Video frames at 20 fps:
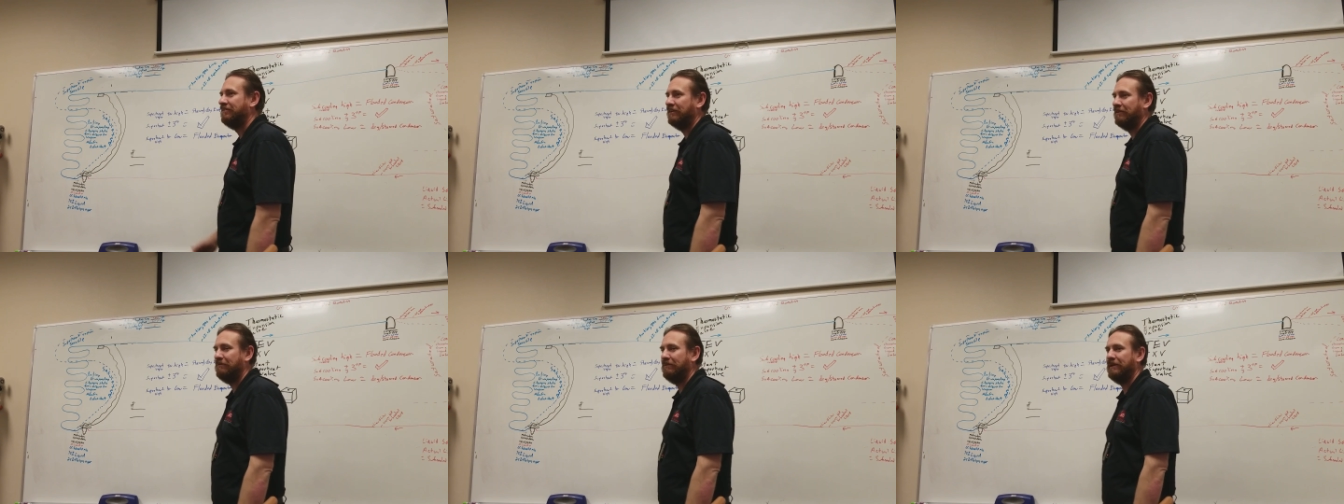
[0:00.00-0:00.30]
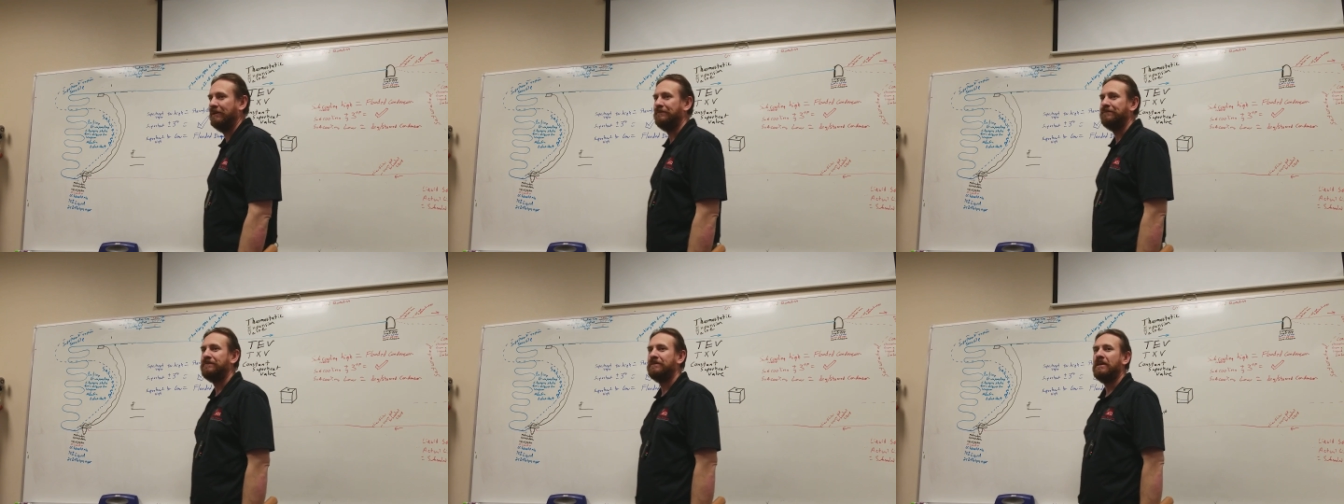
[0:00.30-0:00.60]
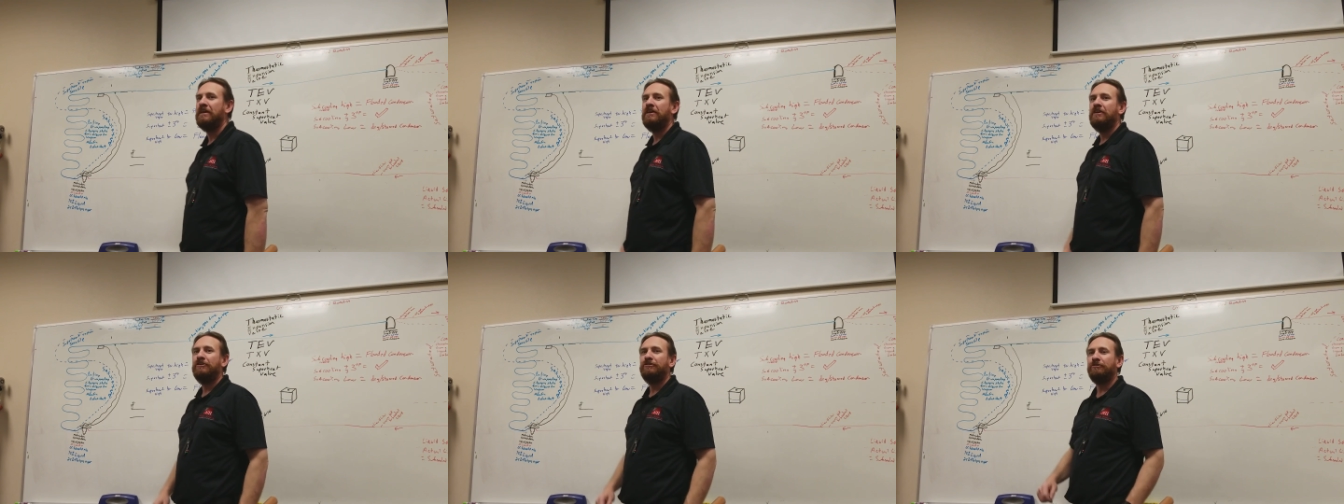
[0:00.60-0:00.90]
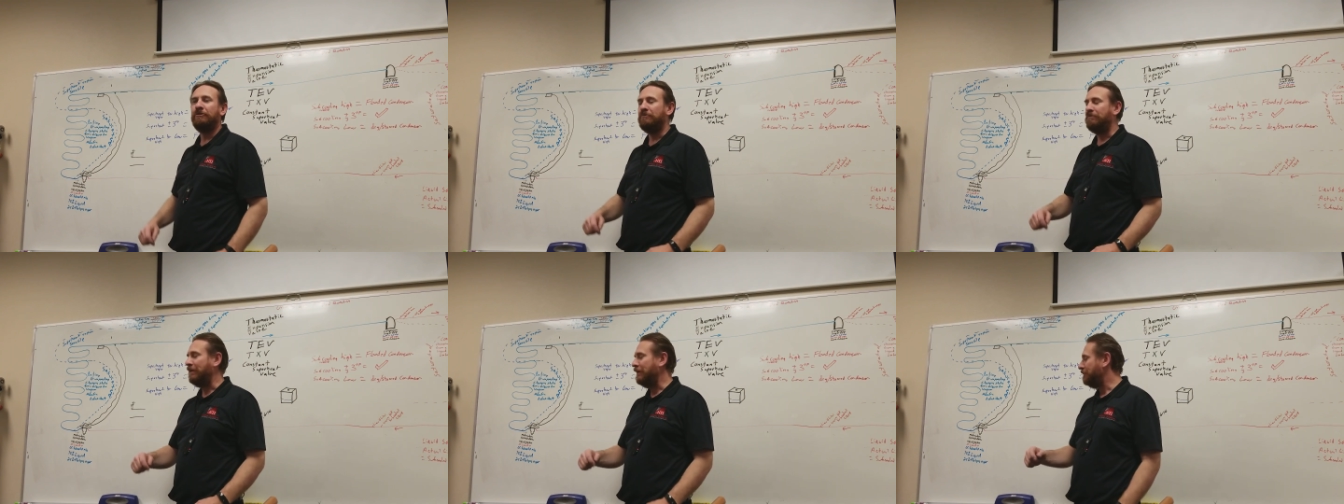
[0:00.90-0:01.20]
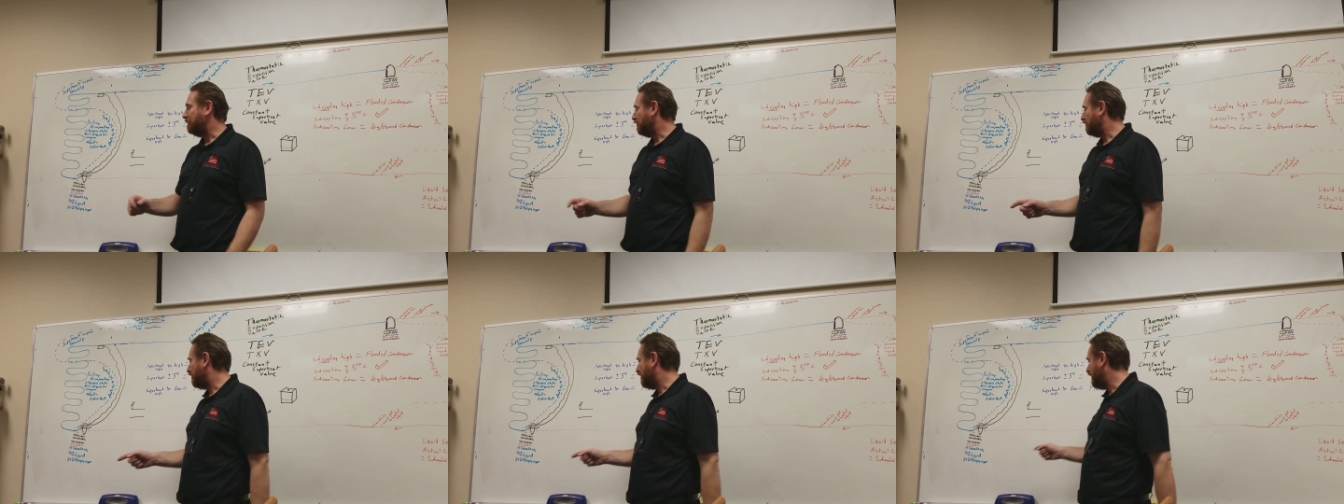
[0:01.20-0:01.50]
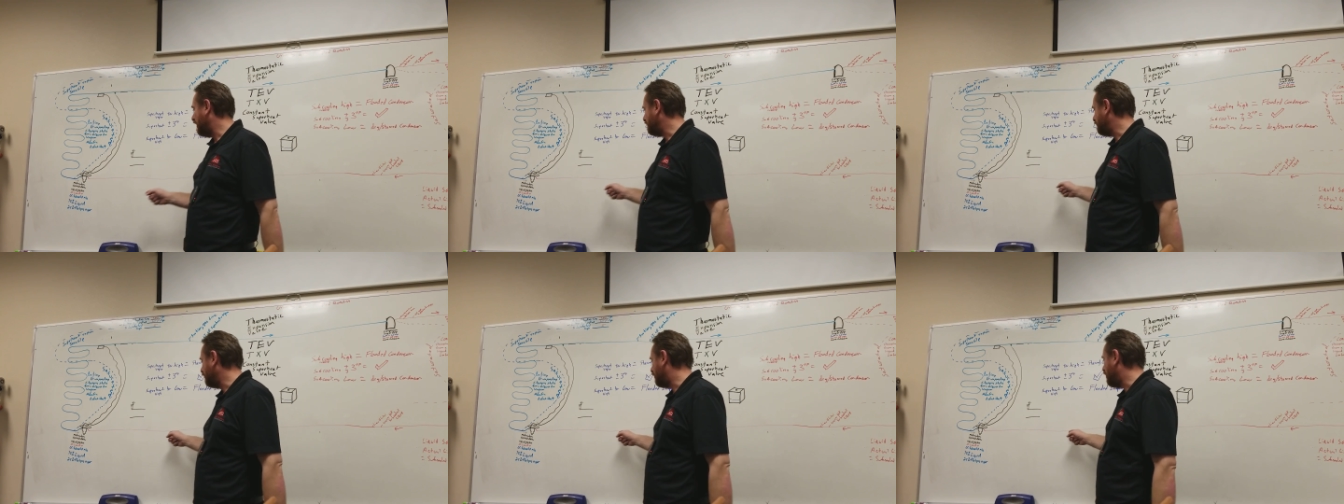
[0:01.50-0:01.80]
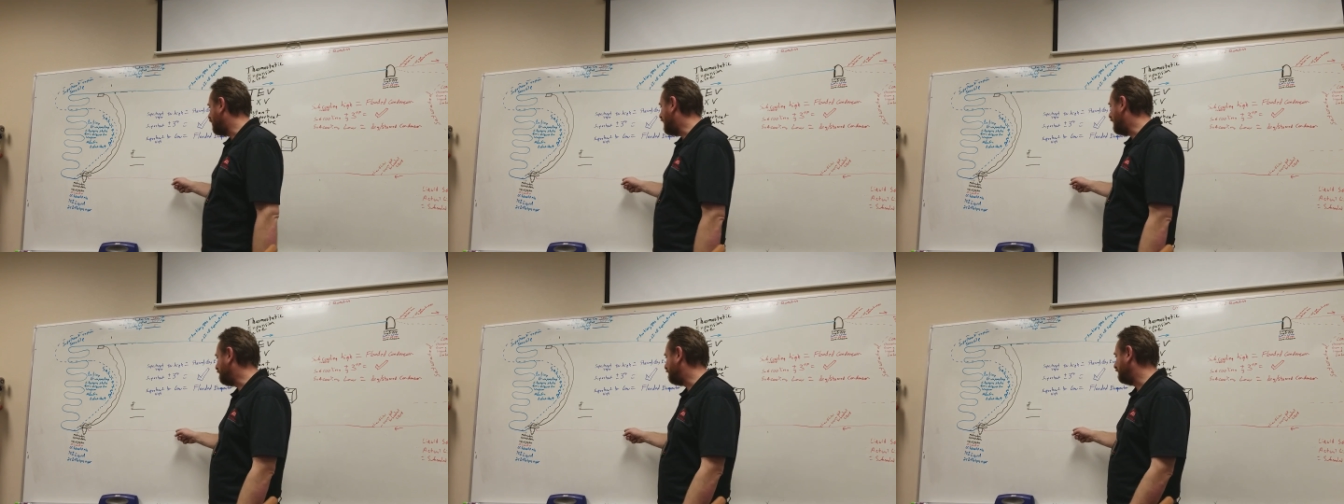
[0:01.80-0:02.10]
it can be. So when people cut the
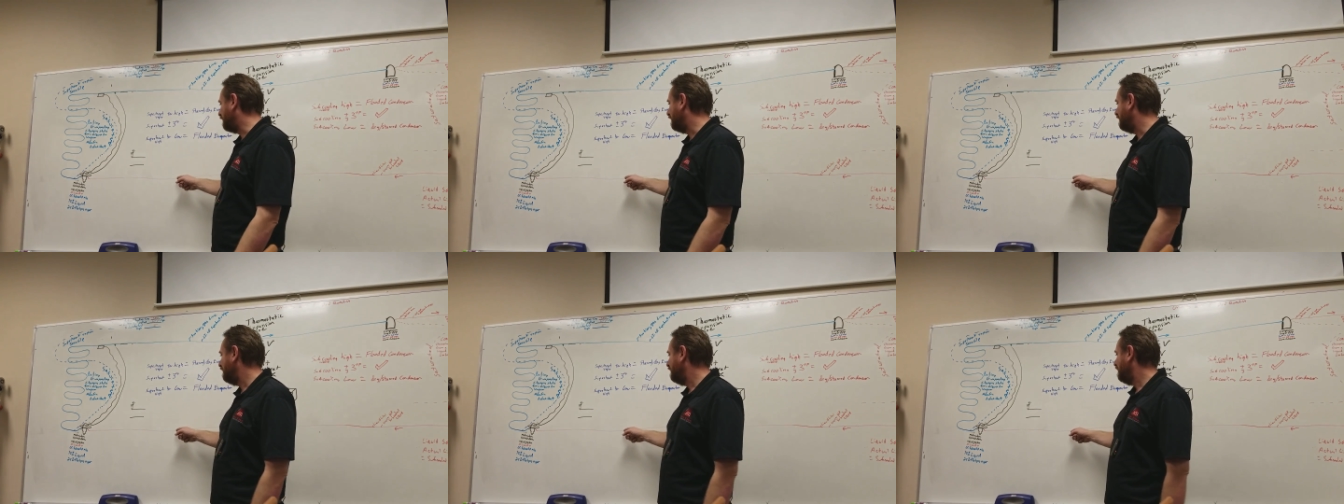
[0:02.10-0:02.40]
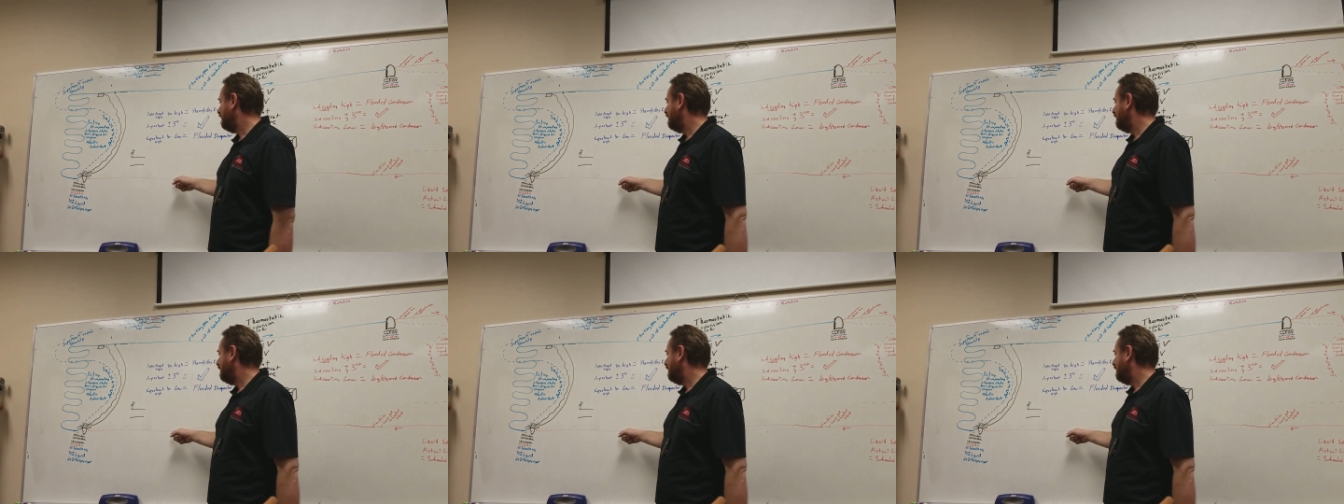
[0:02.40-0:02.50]
copper,